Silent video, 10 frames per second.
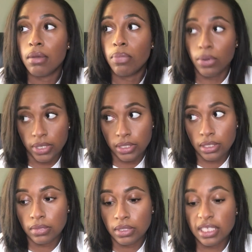
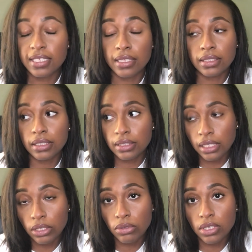points. The second
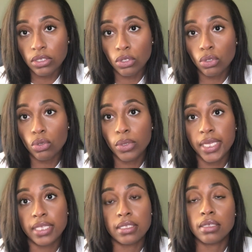thing you need to do
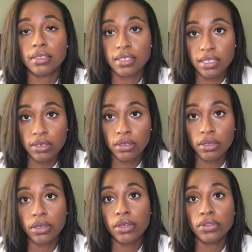is
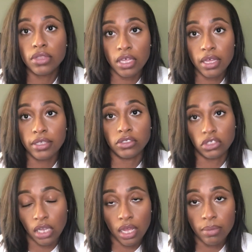consider the
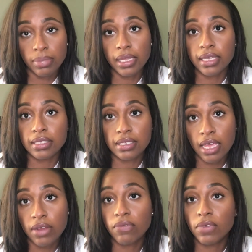job. Like I
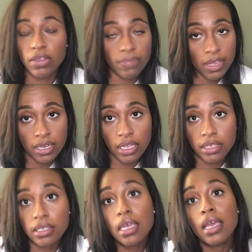said,
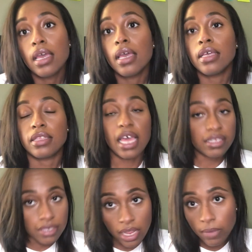refinance, that's
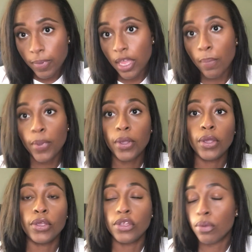a lot of
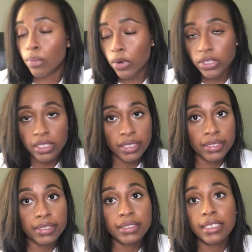paper. You're more than
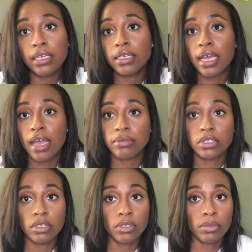likely gonna have
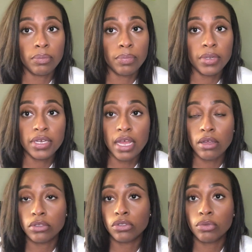to print
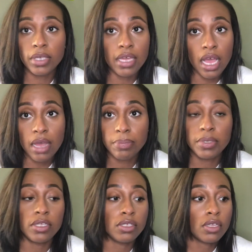out 3
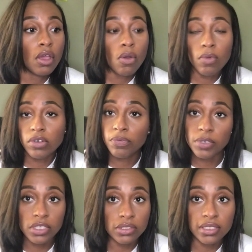copies, one for
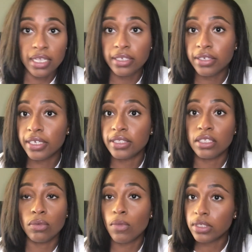each signer, and
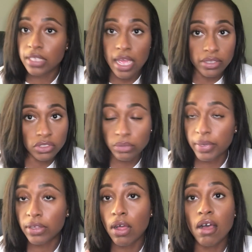then one to actually
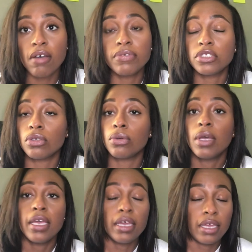mail off. So
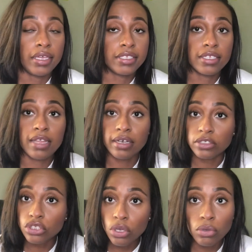it's a lot of
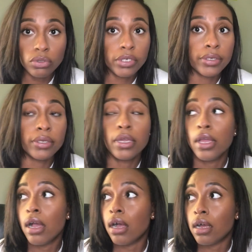toner.
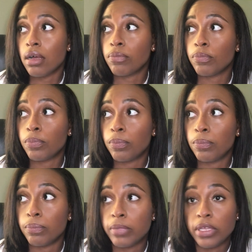
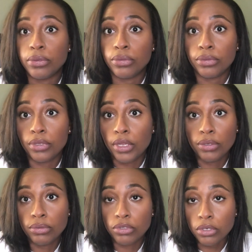In
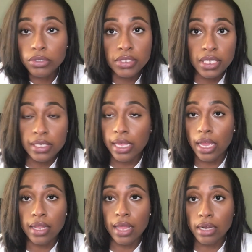New Jersey, like,
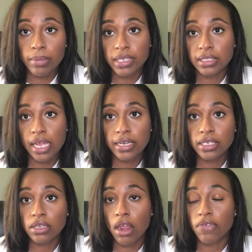a lot of my
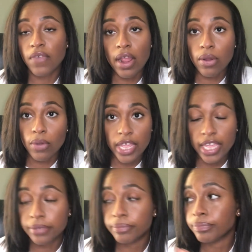signings are far
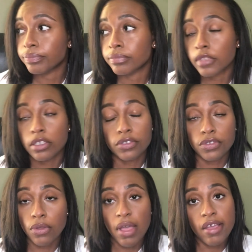away.
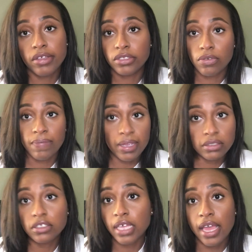So I also
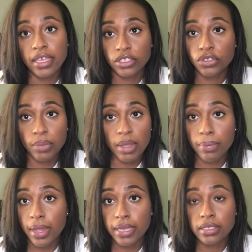factor that into my
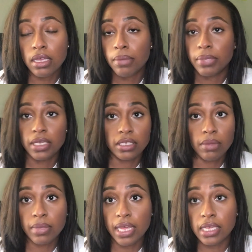price, because
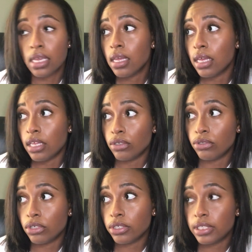I'm like, in New
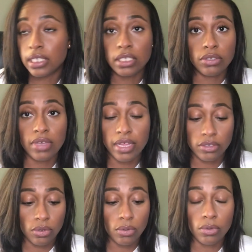Jersey, you got
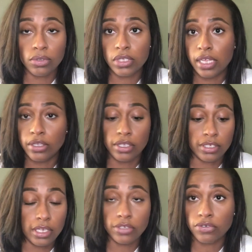tolls, you
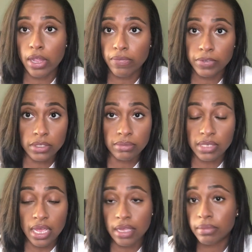sit in traffic
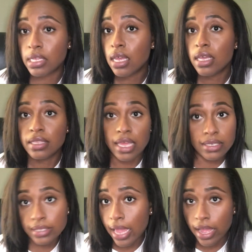sometimes,
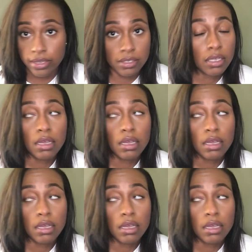that's gas.